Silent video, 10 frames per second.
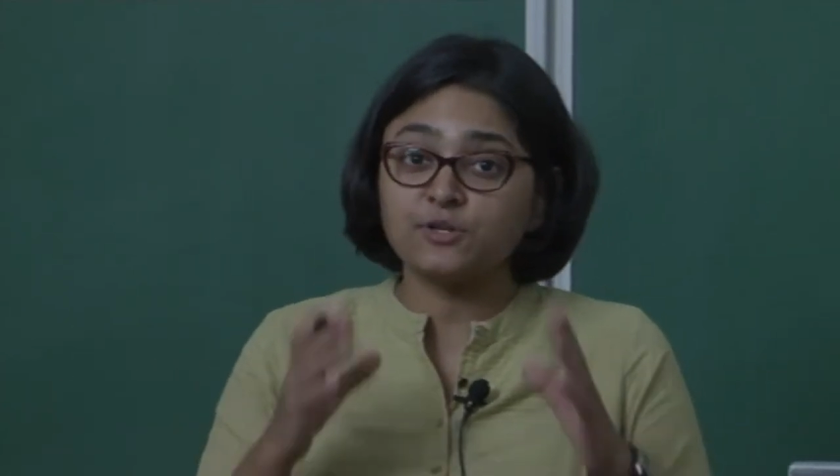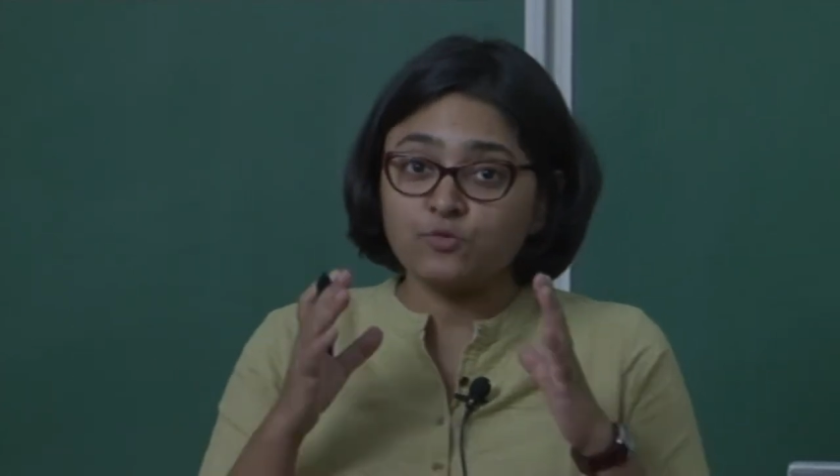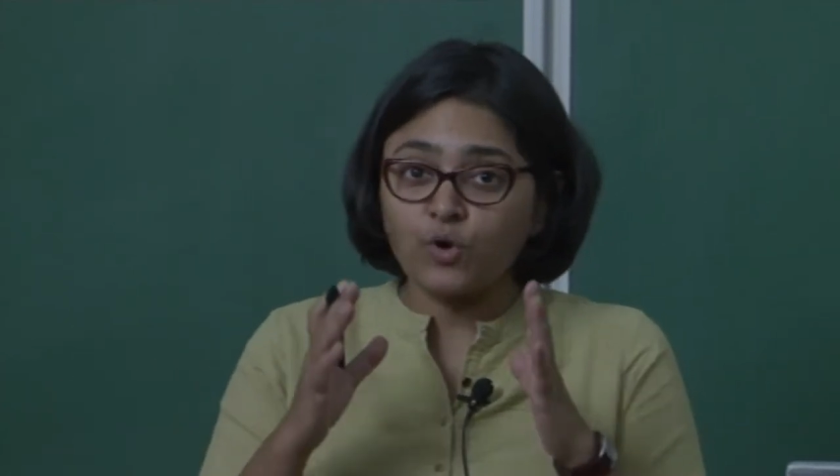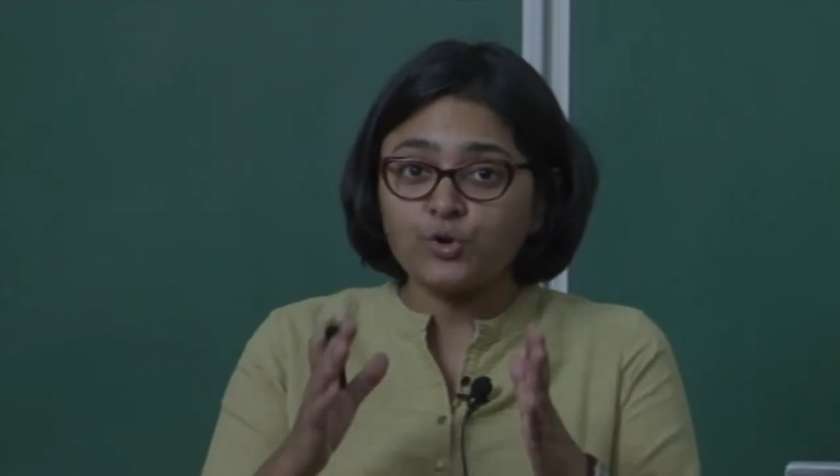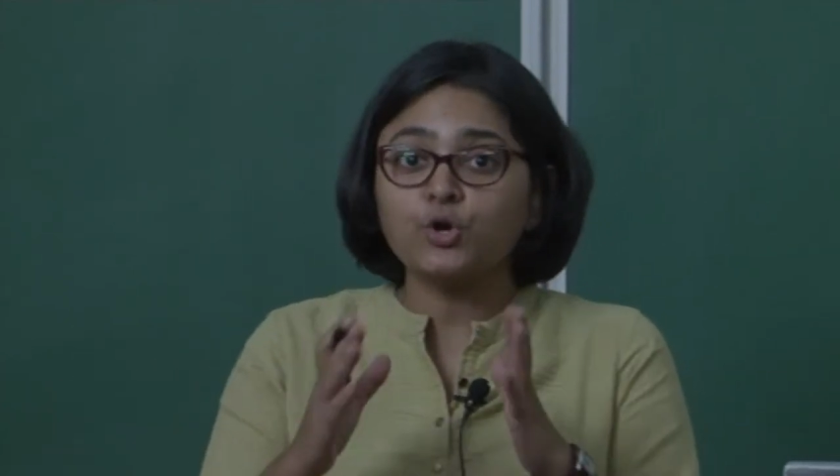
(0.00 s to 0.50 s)
but you
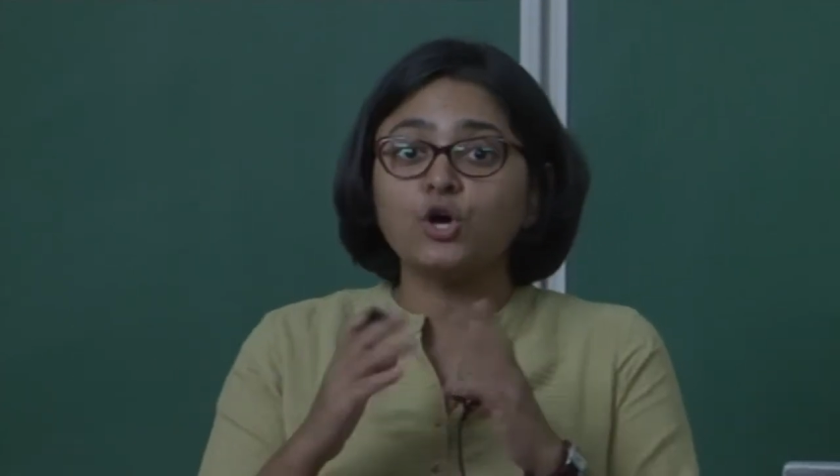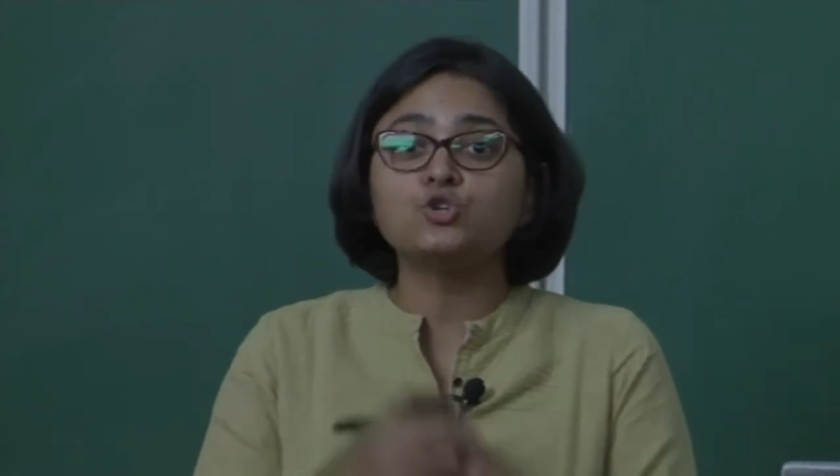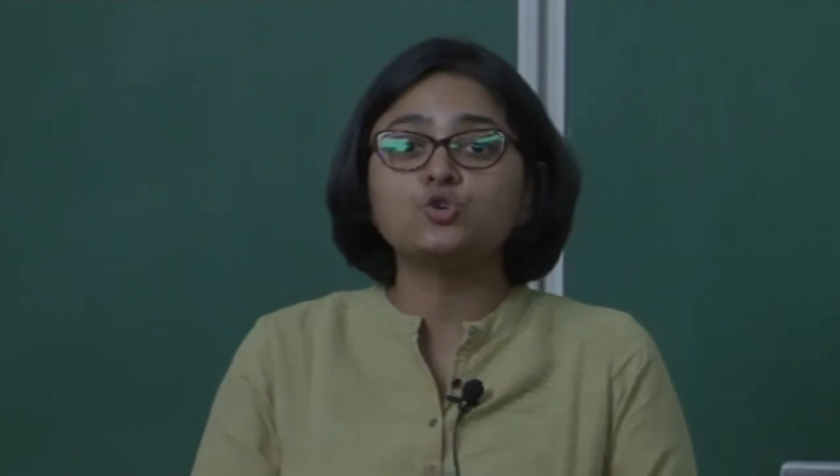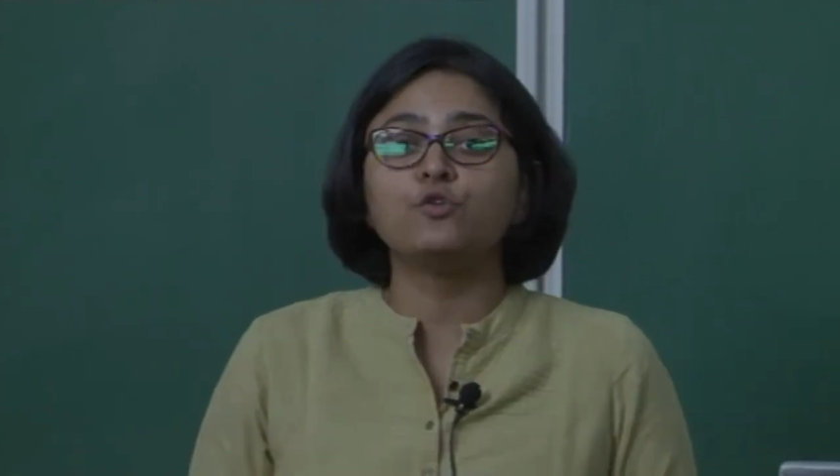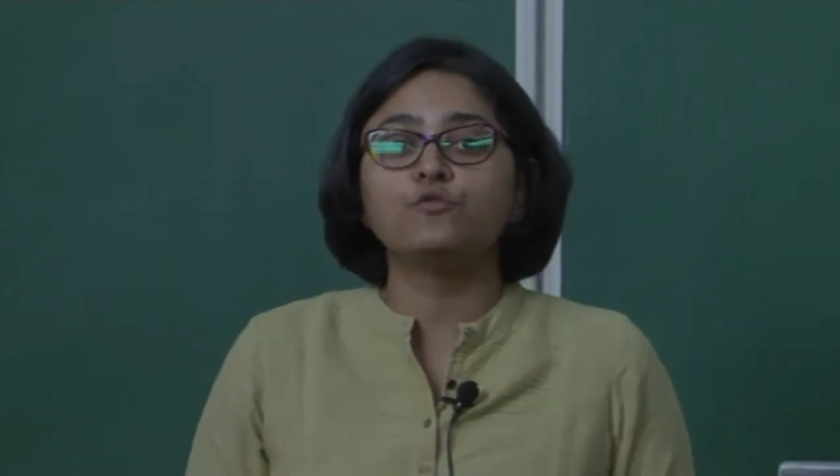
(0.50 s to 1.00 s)
want to
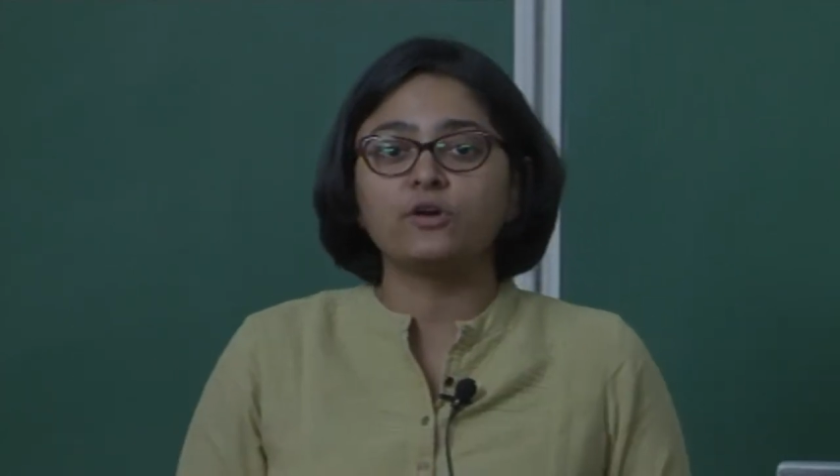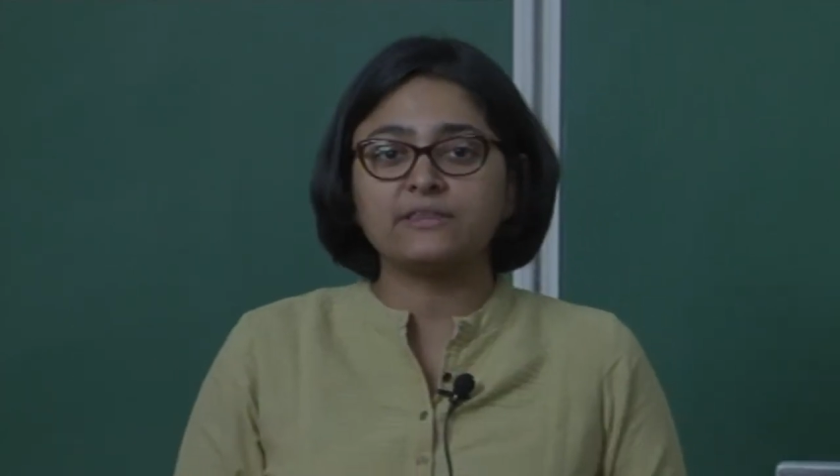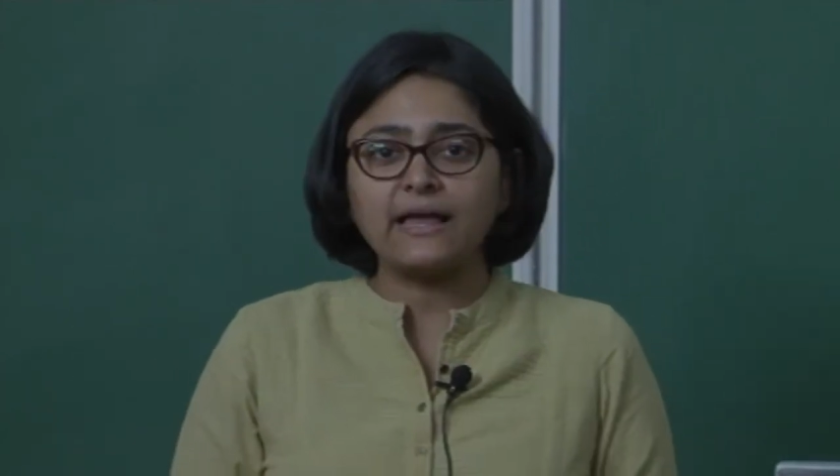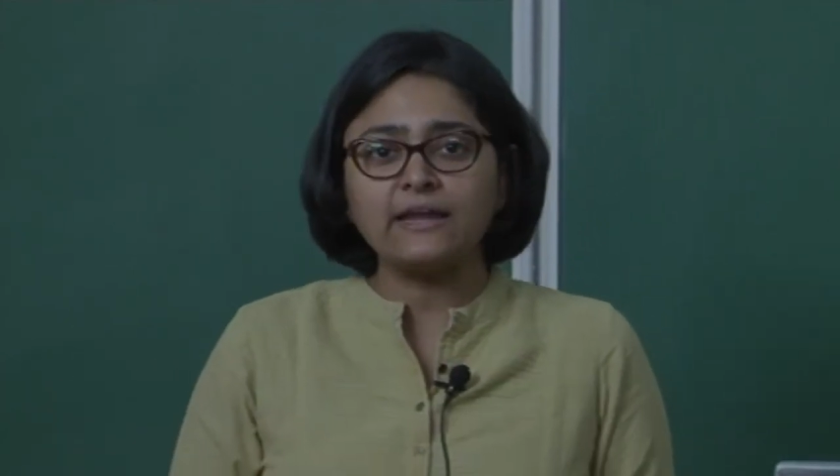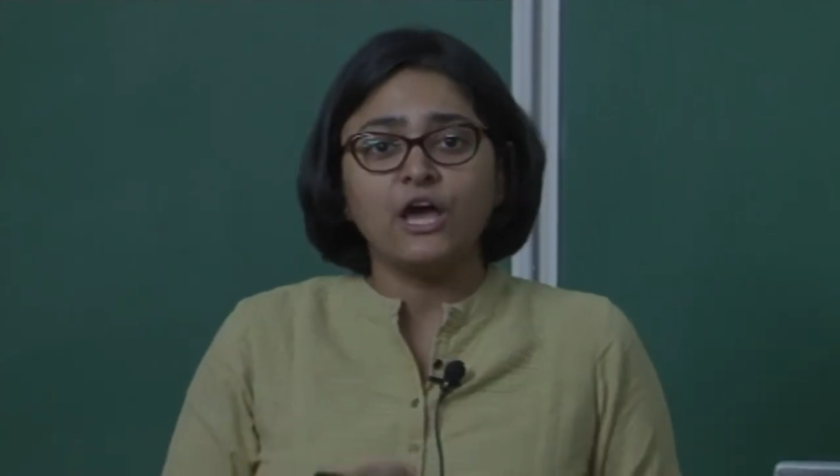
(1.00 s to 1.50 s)
control for
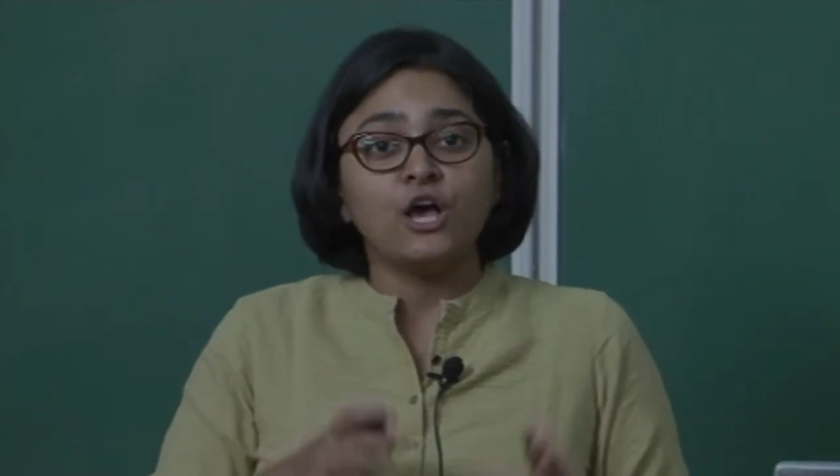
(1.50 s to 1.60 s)
that.